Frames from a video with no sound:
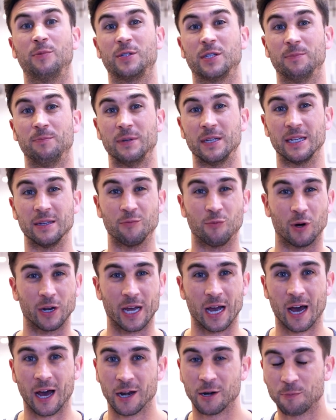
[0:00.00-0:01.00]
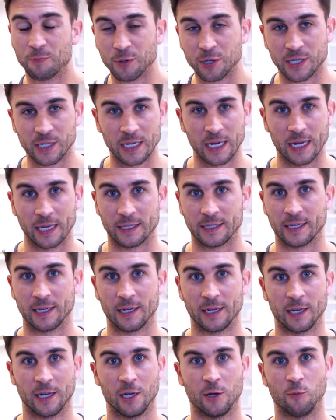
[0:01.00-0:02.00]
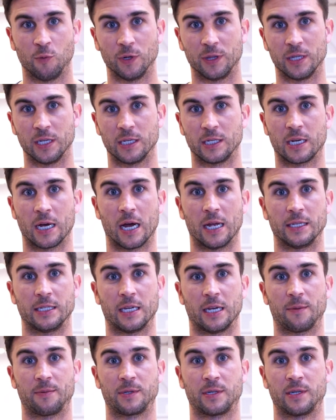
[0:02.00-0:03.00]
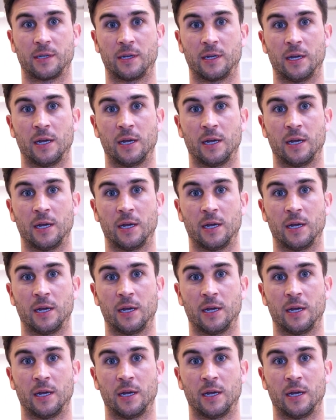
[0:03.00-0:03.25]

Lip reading: to be 100% with these concepts.